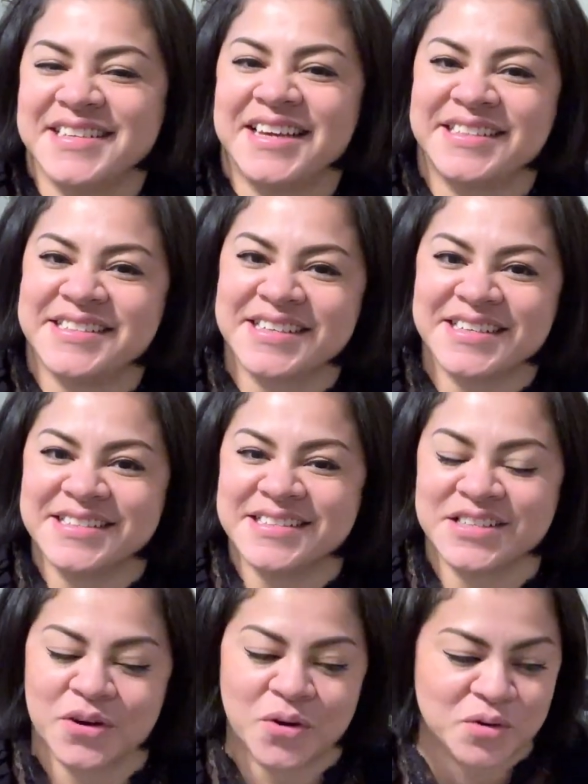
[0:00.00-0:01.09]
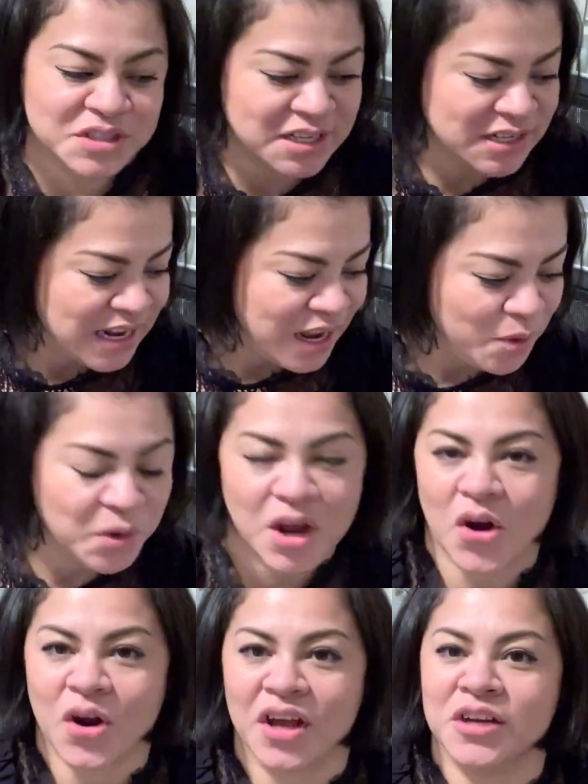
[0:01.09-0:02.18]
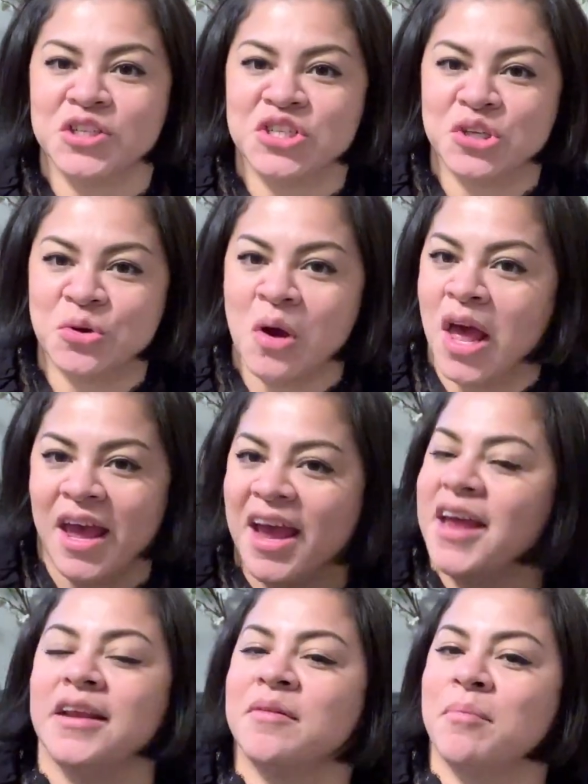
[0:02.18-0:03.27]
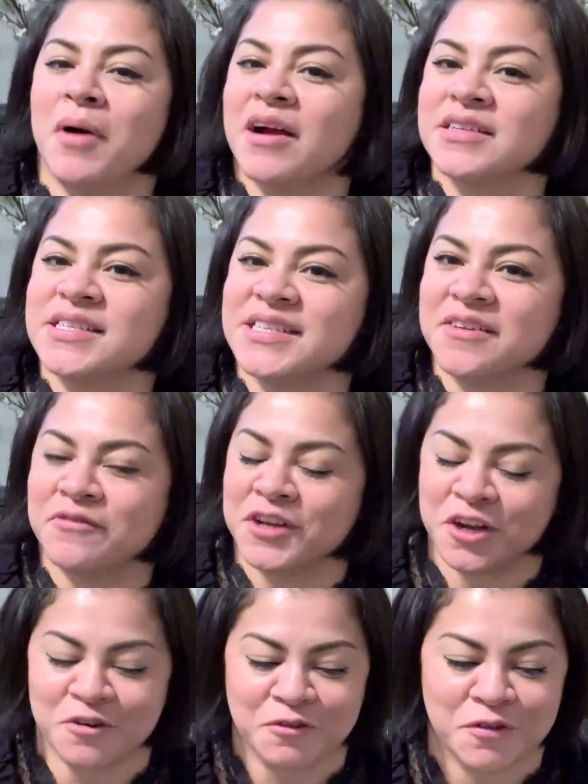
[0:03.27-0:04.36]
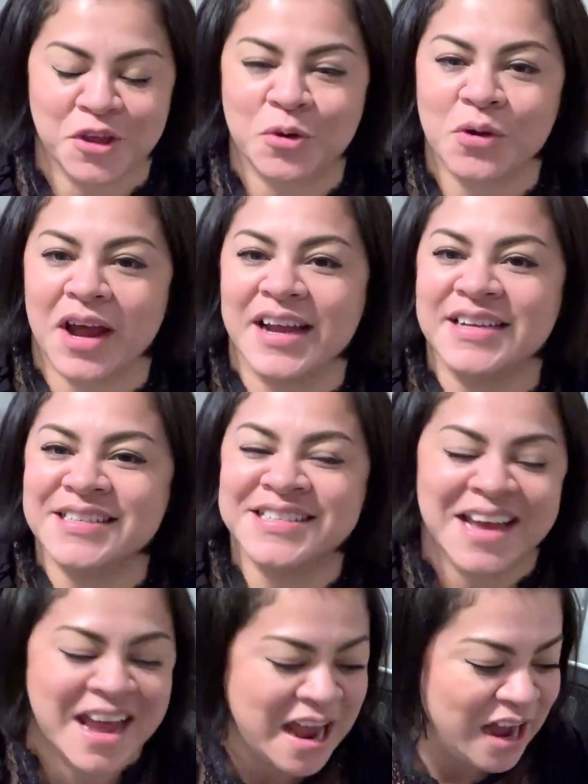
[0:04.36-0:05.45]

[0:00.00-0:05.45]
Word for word: Daisy. So today we are gonna do an unboxing video for you guys,